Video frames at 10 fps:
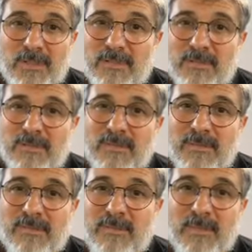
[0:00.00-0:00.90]
it.
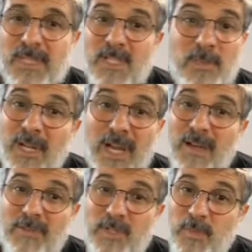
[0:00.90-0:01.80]
Doesn't mean I
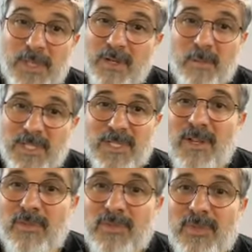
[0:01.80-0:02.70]
have to spend it on
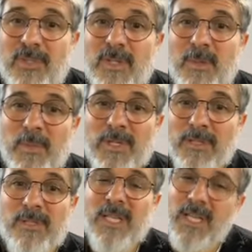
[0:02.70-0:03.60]
myself,
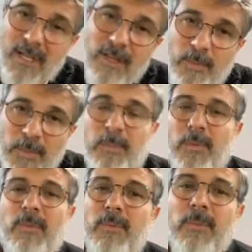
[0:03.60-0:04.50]
but let other
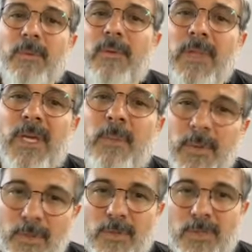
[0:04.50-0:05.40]
people think
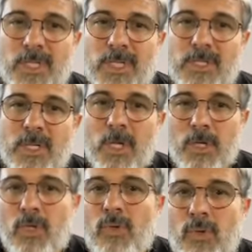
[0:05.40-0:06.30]
about those things.
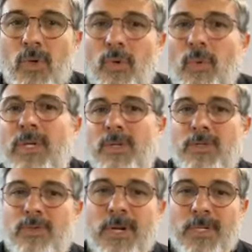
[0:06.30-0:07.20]
You know what
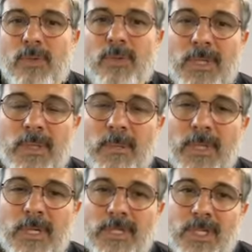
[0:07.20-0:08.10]
you're trying to do with it,
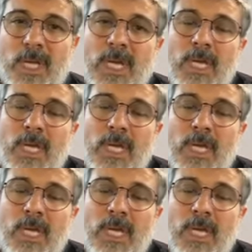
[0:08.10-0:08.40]
because